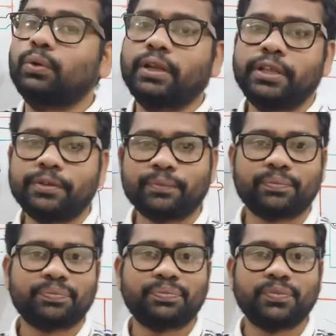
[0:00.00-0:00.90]
only.
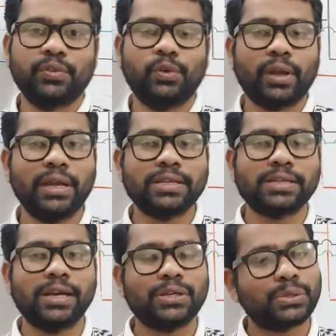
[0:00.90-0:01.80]
Okay, it
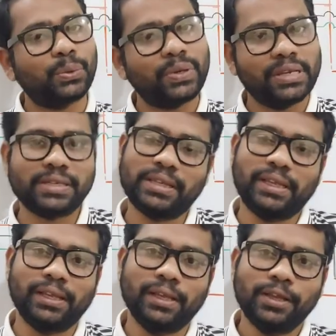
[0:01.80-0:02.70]
is not so
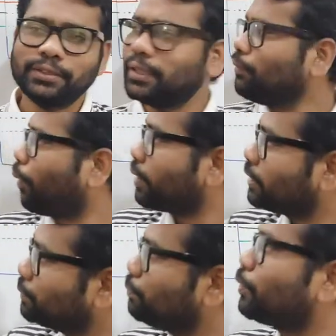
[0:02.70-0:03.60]
easy. Then what are the